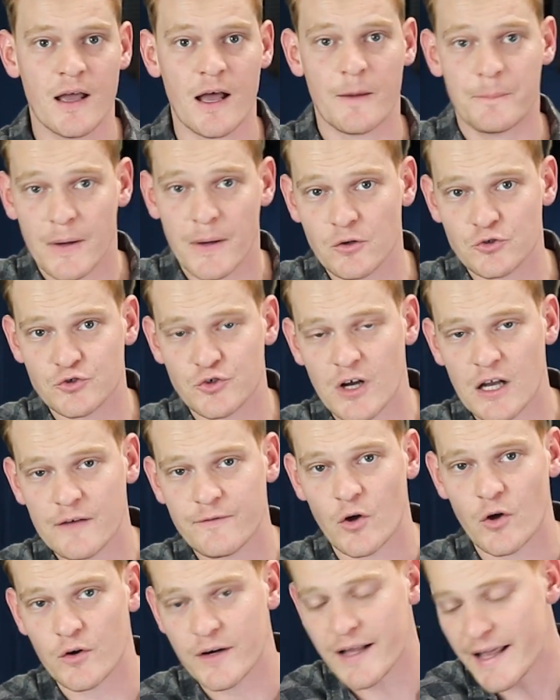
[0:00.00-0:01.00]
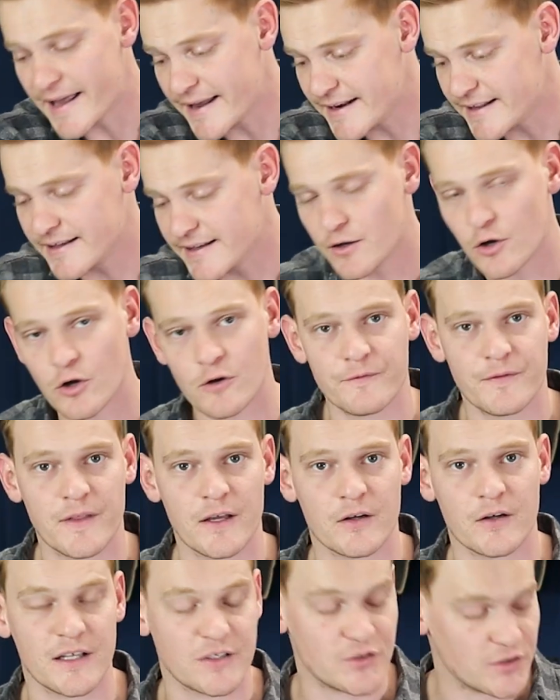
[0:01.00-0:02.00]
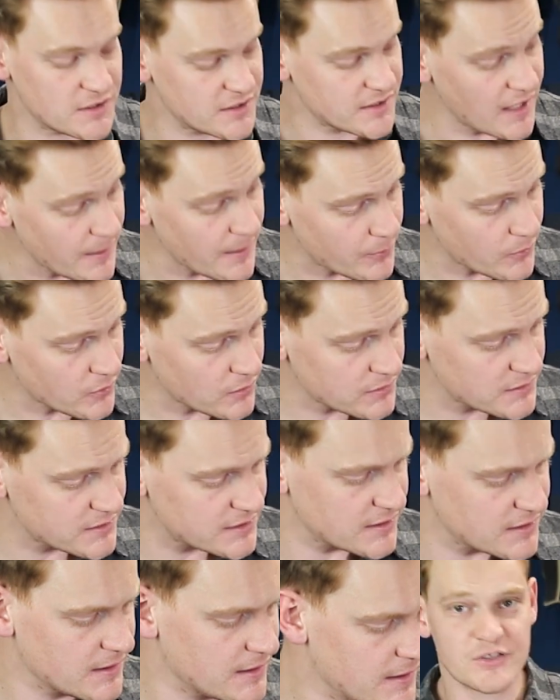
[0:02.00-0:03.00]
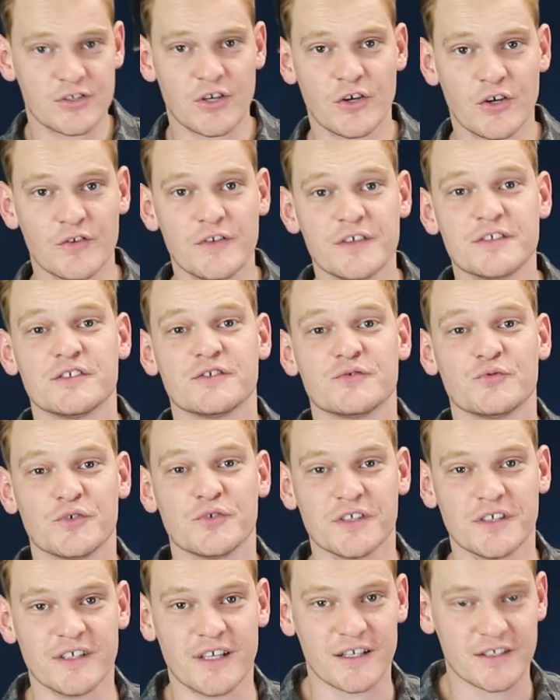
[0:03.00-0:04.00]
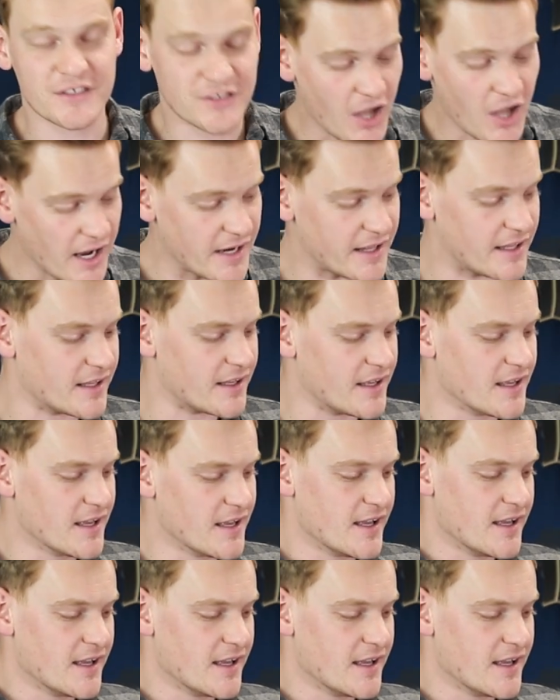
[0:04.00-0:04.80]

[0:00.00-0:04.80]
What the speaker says: a belt drive on any of their electric skateboards. So this is really exciting.